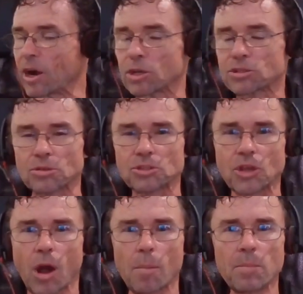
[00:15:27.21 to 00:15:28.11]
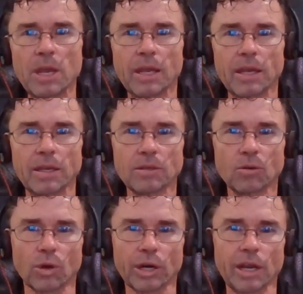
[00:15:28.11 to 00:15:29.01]
they also saw me
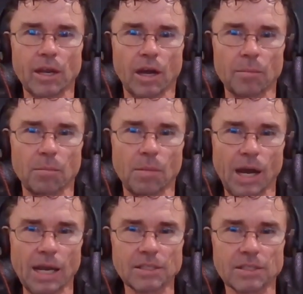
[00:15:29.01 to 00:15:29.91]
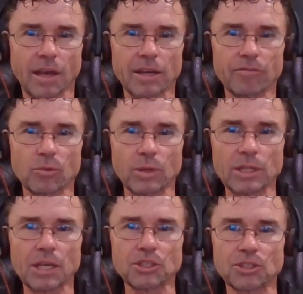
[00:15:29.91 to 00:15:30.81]
working on my side of the
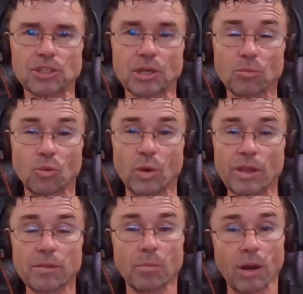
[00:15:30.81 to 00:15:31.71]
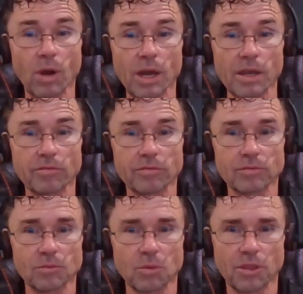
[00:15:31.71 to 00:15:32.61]
relationship with my wife,
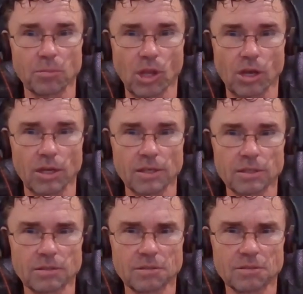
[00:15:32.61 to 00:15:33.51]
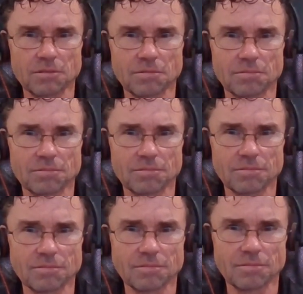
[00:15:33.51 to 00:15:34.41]
with the blonde.
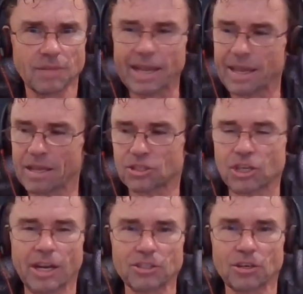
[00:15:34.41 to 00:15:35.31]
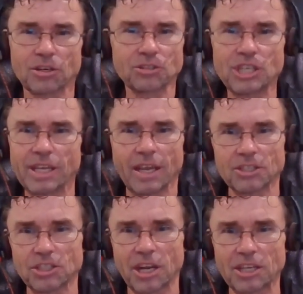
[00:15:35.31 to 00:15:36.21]
I can't change her. She
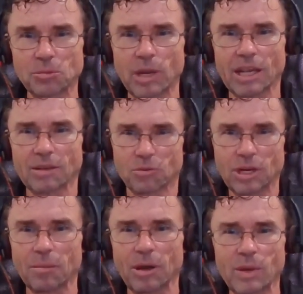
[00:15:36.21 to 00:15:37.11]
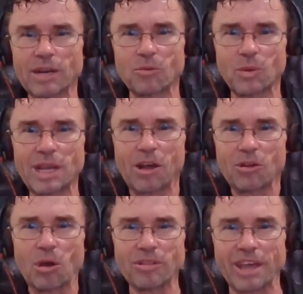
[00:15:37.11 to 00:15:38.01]
can't change me. Well, come on, we, we all
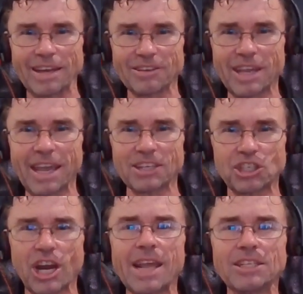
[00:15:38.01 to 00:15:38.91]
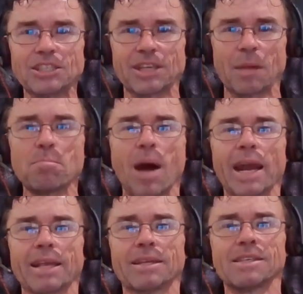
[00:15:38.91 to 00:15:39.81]
know that. You can't change
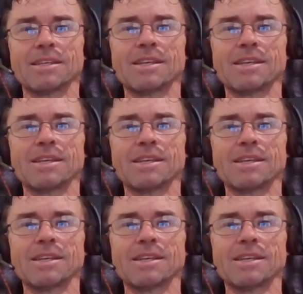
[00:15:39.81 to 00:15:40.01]
somebody.